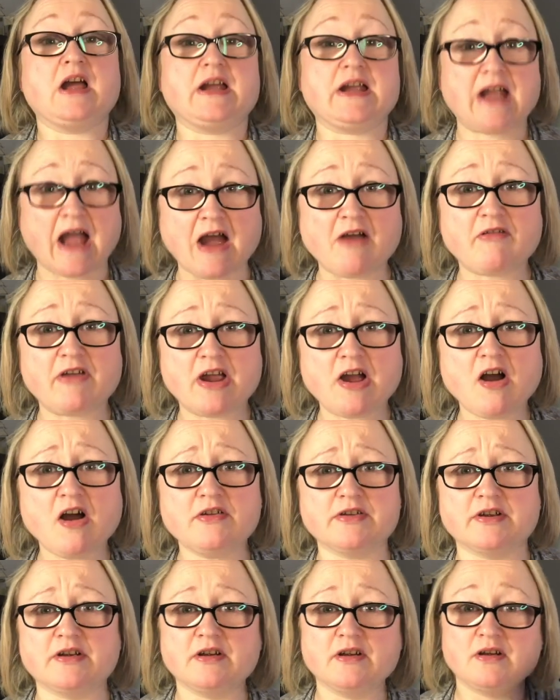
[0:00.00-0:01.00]
Carry
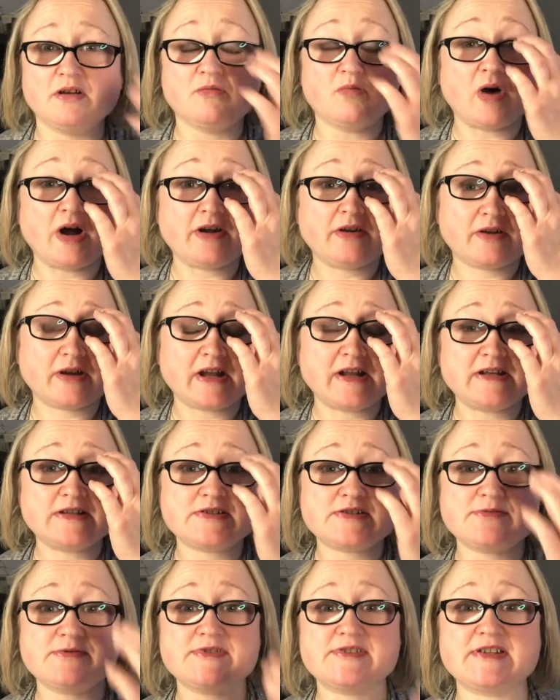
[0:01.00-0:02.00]
on. Why not get it
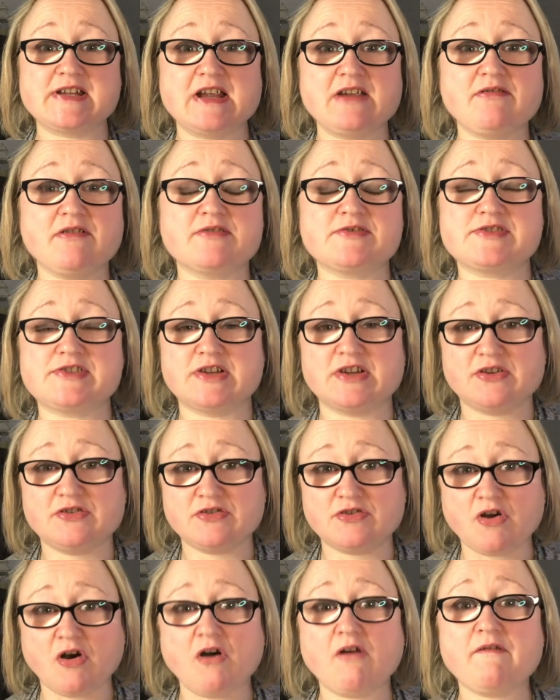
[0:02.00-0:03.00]
to a 0 so you're
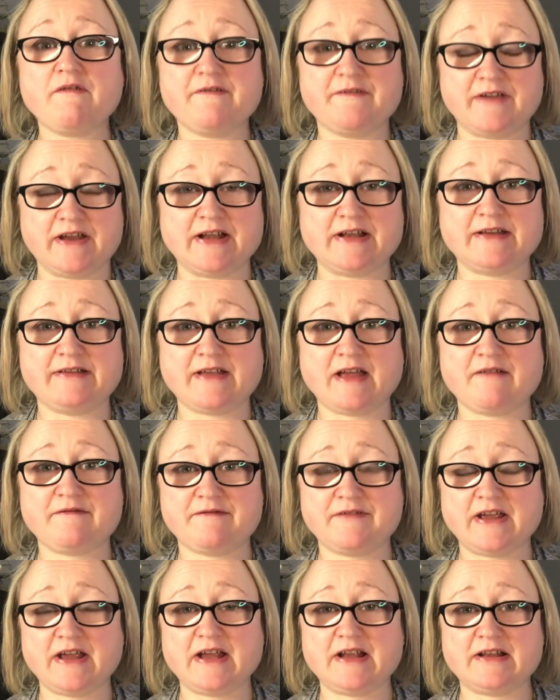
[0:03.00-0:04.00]
not feeling that
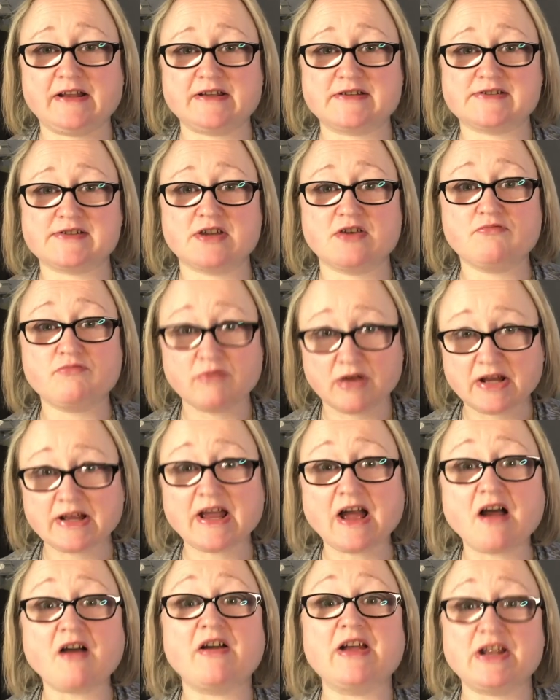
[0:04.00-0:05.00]
feeling? So you
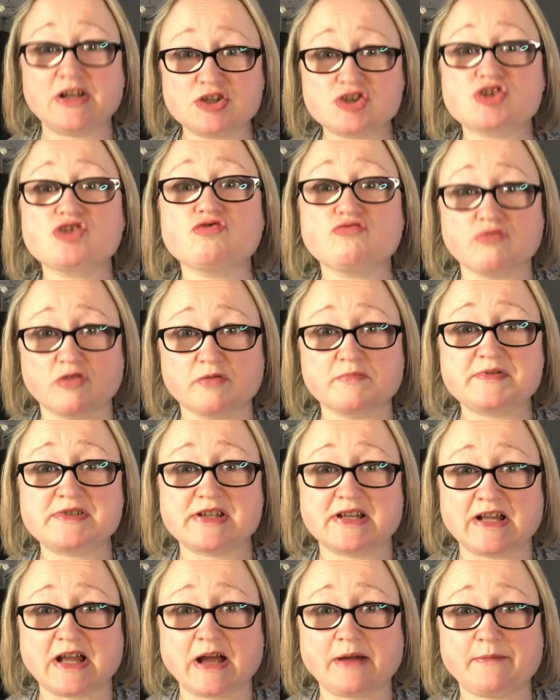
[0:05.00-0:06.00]
really are
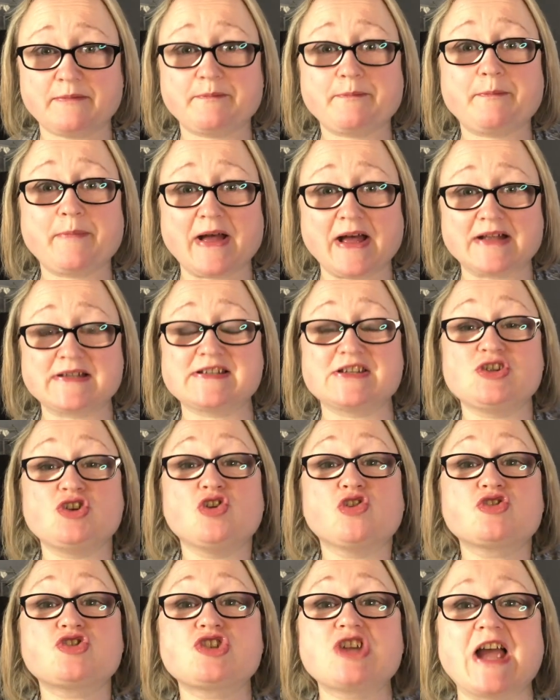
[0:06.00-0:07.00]
interrupting that pattern.
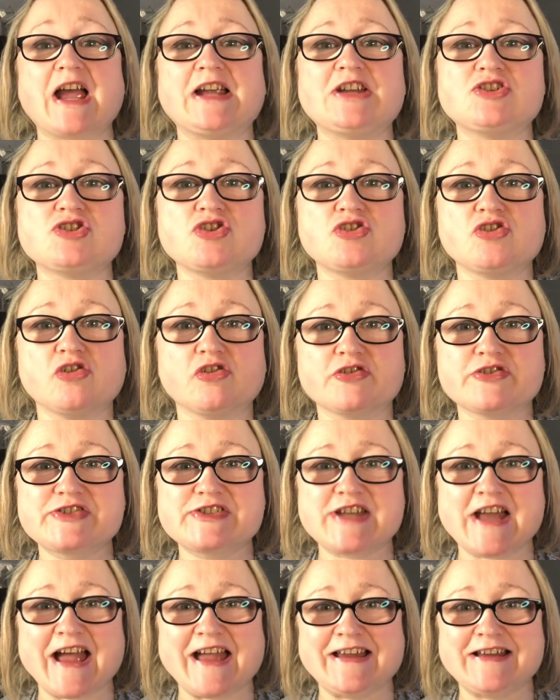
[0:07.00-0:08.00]
You're changing your
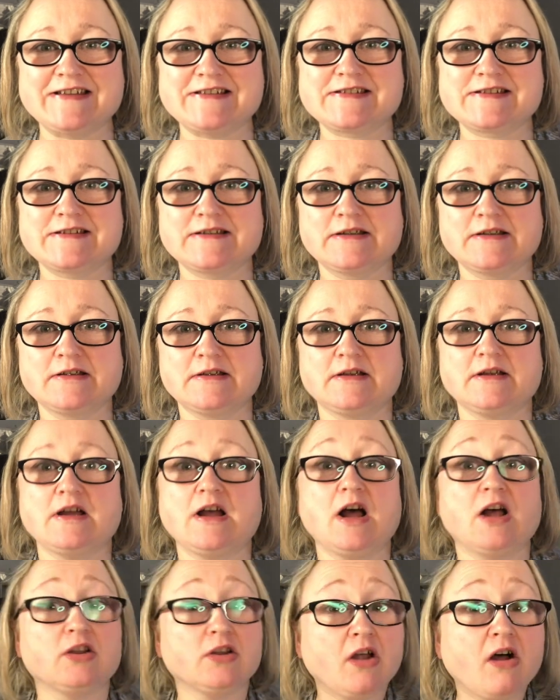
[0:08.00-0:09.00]
state.
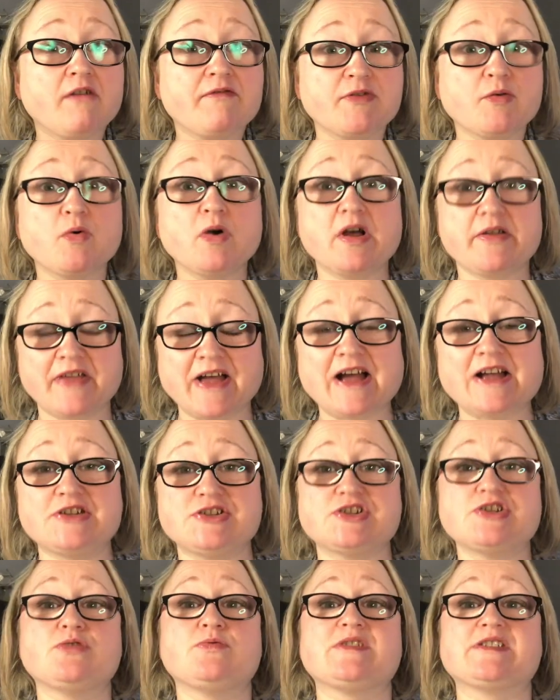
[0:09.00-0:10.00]
A lot of the work that I
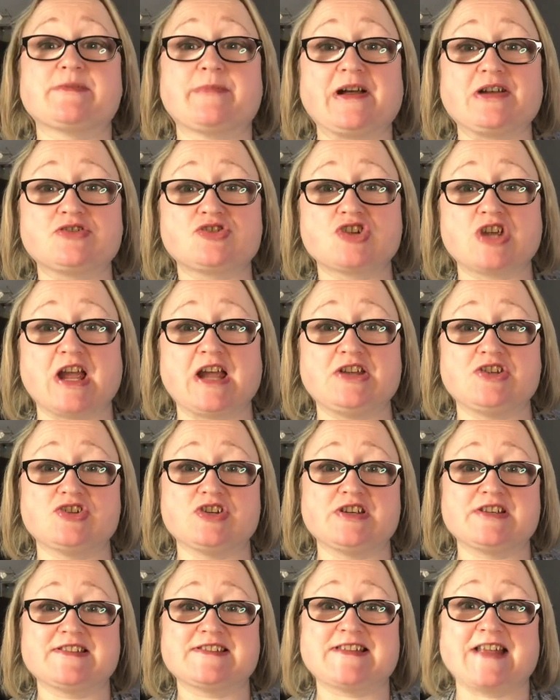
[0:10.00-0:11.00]
do is about
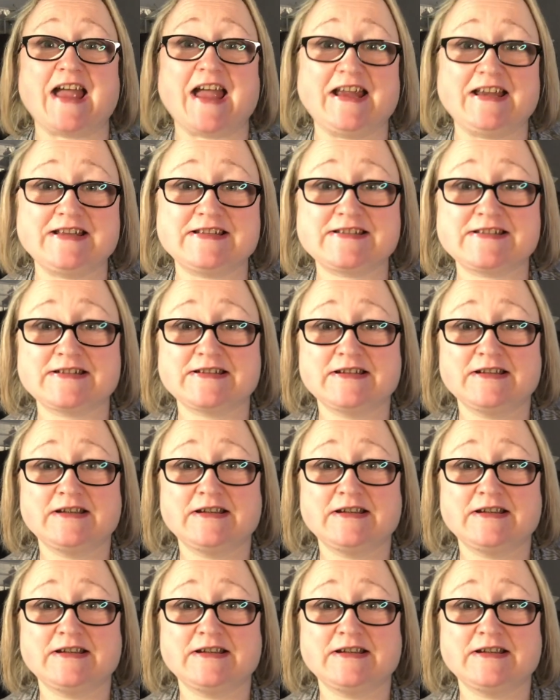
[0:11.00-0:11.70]
changing state,